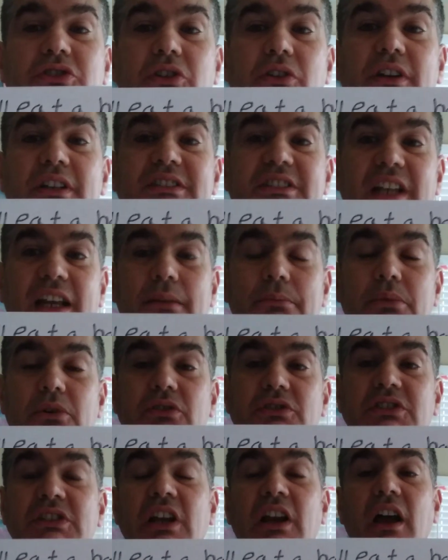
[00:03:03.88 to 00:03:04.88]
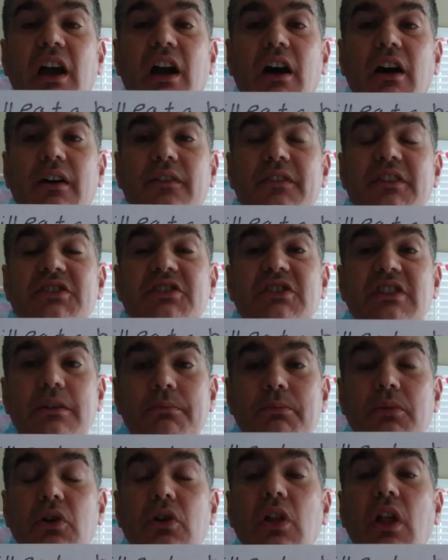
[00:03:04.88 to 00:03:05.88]
are examples of the
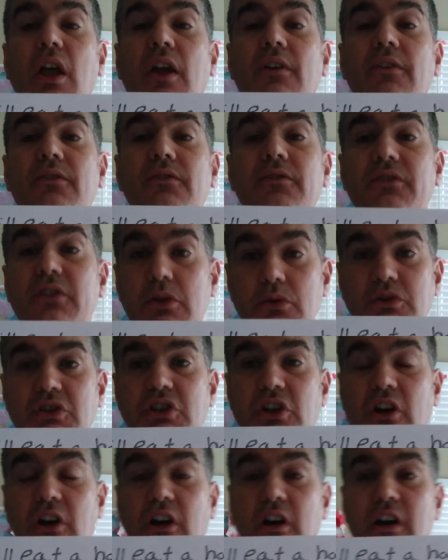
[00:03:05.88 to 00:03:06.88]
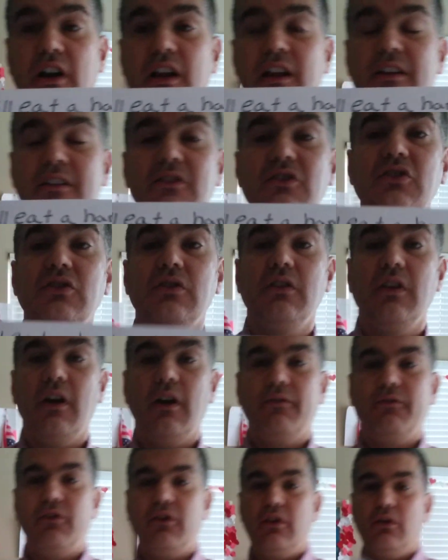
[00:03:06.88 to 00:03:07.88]
simple future
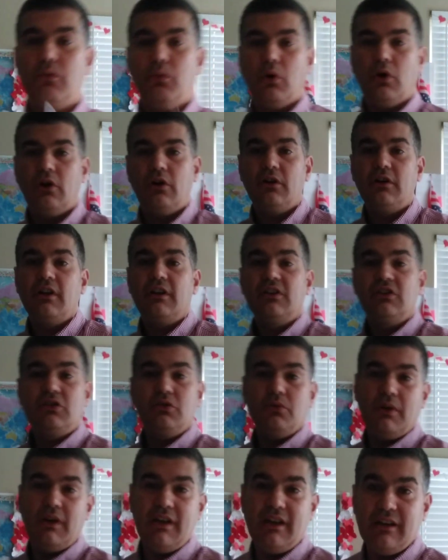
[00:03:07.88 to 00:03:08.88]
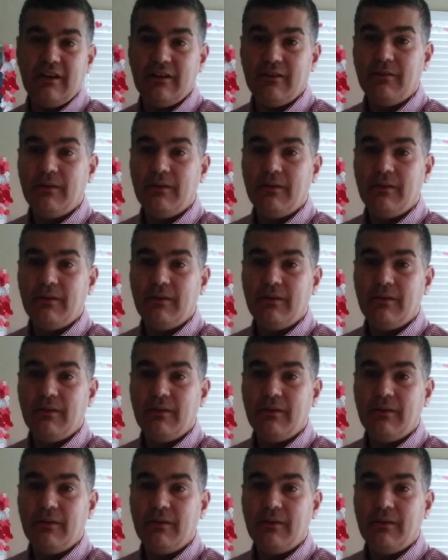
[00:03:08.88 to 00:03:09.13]
for the word to eat.